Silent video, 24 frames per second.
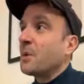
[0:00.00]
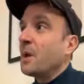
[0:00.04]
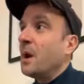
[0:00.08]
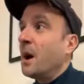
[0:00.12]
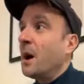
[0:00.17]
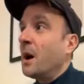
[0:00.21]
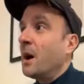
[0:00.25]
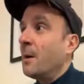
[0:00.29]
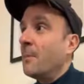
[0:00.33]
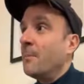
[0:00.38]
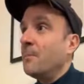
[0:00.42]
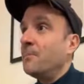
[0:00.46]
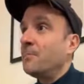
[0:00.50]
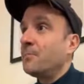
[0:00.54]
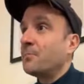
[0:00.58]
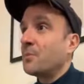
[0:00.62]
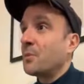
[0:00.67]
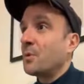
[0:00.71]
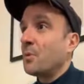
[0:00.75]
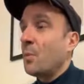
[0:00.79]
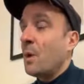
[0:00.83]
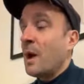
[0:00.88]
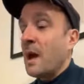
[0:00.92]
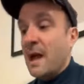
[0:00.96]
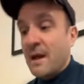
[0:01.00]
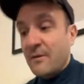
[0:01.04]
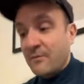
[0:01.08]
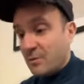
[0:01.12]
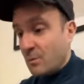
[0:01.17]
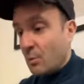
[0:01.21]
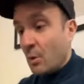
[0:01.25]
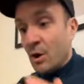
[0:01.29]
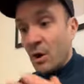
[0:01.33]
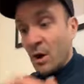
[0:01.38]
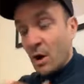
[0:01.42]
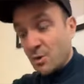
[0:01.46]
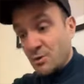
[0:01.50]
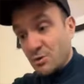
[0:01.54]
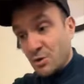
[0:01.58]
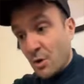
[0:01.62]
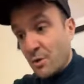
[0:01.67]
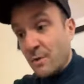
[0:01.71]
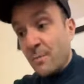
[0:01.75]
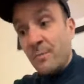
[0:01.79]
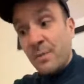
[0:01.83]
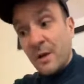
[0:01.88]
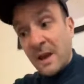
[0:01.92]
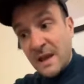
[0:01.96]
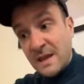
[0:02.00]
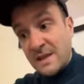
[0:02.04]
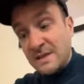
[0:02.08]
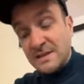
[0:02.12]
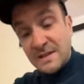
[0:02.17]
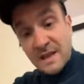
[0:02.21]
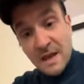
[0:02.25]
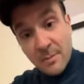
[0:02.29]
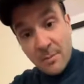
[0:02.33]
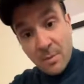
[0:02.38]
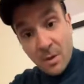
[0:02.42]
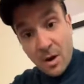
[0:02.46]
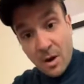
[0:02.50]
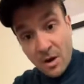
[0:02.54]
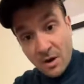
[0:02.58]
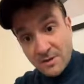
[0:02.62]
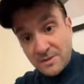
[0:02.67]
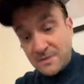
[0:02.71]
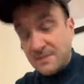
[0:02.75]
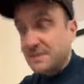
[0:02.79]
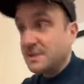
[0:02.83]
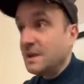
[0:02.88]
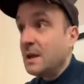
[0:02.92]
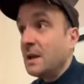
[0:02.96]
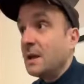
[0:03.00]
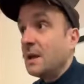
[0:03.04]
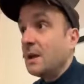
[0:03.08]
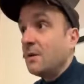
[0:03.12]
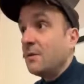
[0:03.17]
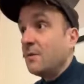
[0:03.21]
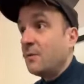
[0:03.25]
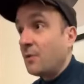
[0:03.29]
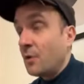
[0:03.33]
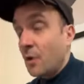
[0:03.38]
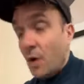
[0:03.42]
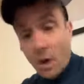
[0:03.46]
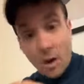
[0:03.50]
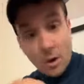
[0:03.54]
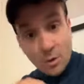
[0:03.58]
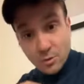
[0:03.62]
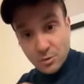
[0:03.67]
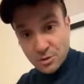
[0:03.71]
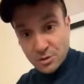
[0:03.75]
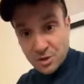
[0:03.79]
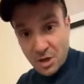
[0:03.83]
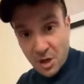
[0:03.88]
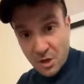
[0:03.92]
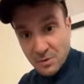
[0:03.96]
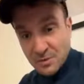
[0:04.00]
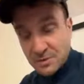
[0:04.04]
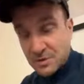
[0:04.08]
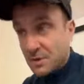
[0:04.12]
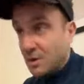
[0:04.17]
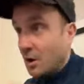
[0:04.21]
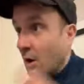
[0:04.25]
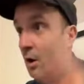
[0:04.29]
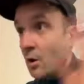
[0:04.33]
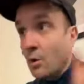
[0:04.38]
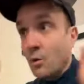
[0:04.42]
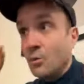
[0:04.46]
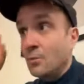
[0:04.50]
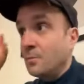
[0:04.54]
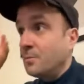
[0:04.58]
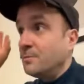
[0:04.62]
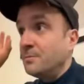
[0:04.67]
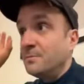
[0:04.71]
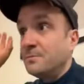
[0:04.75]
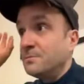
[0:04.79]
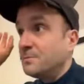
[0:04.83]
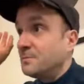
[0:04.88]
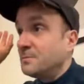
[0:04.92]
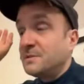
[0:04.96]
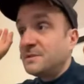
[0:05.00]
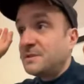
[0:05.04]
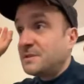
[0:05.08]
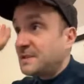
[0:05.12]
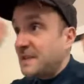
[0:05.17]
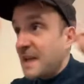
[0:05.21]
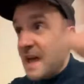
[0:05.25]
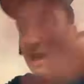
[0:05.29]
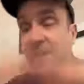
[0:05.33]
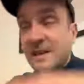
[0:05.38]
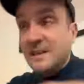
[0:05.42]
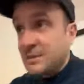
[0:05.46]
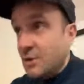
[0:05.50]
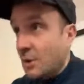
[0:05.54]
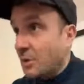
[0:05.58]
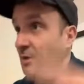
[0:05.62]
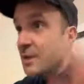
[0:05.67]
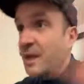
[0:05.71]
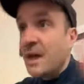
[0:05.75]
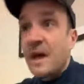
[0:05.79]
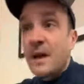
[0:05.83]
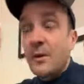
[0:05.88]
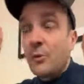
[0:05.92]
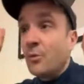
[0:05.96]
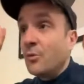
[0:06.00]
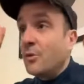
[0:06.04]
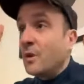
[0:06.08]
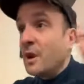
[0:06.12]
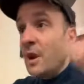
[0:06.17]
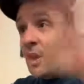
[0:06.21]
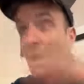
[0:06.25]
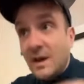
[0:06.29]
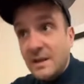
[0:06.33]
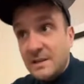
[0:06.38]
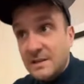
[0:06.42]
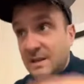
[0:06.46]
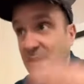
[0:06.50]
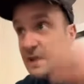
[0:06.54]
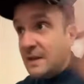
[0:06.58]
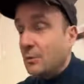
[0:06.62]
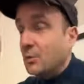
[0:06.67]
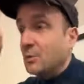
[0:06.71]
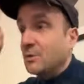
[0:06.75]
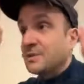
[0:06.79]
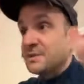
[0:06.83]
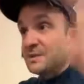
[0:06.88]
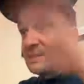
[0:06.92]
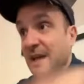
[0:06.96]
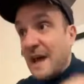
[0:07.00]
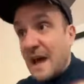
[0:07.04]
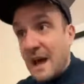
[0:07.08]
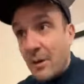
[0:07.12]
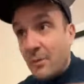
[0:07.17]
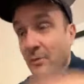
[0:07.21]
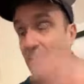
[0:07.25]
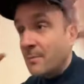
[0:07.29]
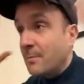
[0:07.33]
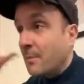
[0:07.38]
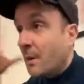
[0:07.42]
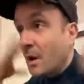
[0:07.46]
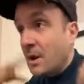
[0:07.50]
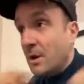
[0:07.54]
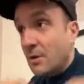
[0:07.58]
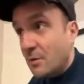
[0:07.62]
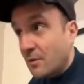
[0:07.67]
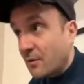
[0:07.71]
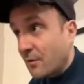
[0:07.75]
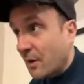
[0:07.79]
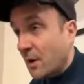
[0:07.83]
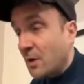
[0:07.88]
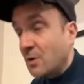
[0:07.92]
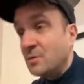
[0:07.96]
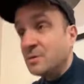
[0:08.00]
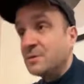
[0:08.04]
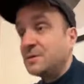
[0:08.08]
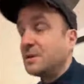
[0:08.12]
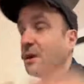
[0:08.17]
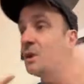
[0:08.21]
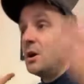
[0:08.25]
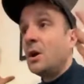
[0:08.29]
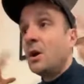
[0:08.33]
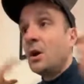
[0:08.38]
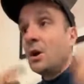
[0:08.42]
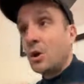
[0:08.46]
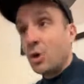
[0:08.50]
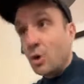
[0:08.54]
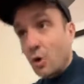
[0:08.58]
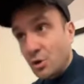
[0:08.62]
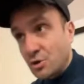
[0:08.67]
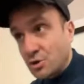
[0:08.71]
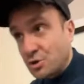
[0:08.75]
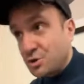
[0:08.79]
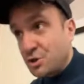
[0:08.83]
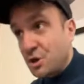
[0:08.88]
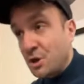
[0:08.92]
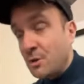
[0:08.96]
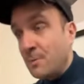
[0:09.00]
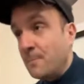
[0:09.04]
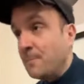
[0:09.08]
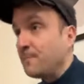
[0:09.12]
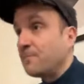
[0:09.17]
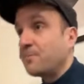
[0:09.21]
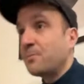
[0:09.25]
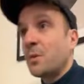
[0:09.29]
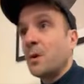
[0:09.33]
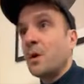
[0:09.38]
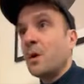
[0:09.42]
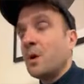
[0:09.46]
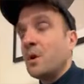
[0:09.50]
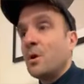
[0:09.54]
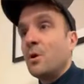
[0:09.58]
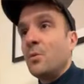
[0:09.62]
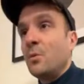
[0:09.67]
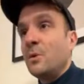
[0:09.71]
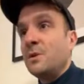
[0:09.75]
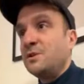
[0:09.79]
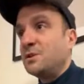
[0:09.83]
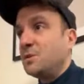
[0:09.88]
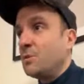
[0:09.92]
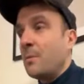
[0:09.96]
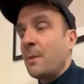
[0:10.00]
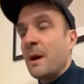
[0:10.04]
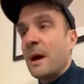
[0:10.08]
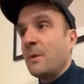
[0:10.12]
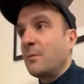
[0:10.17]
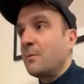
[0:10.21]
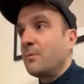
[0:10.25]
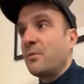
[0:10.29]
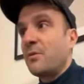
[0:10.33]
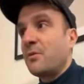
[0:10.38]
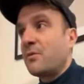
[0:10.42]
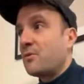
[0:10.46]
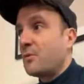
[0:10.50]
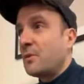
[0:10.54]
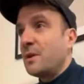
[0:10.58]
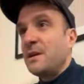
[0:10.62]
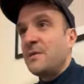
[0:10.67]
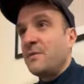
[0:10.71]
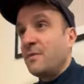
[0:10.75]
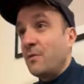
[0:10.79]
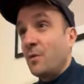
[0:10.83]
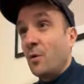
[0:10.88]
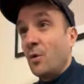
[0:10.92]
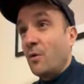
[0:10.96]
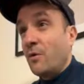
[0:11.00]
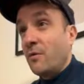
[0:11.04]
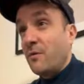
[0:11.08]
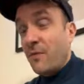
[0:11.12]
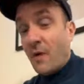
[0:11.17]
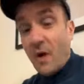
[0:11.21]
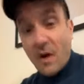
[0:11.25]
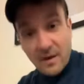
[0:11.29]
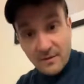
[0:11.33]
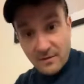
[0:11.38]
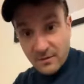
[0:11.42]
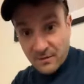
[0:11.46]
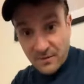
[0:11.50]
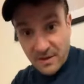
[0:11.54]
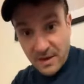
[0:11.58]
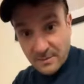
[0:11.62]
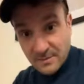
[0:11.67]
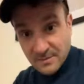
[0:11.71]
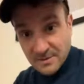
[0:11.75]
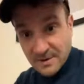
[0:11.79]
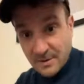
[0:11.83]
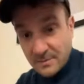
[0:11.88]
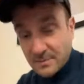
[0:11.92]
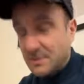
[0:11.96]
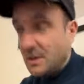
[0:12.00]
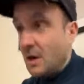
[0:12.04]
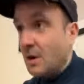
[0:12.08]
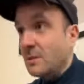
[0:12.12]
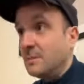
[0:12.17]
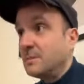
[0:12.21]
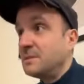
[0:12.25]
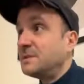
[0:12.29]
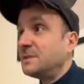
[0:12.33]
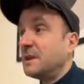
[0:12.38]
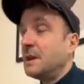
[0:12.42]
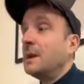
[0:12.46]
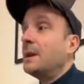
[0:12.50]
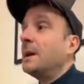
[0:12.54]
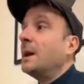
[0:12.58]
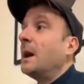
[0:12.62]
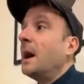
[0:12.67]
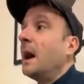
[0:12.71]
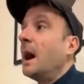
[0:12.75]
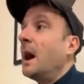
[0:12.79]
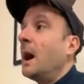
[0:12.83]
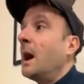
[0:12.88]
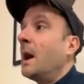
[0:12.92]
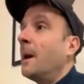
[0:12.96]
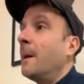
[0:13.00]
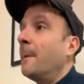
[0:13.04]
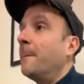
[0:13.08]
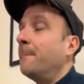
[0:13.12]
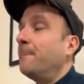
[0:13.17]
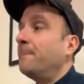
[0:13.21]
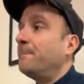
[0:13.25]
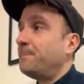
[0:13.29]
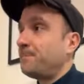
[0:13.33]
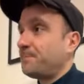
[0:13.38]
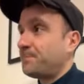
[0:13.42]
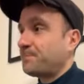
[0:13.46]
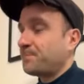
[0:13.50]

where everyone goes on and plays their parts for a whole show. So the whole set is on there, all the lighting, all the sound, the microphones, costume. We do about three, four, five of them sometimes, and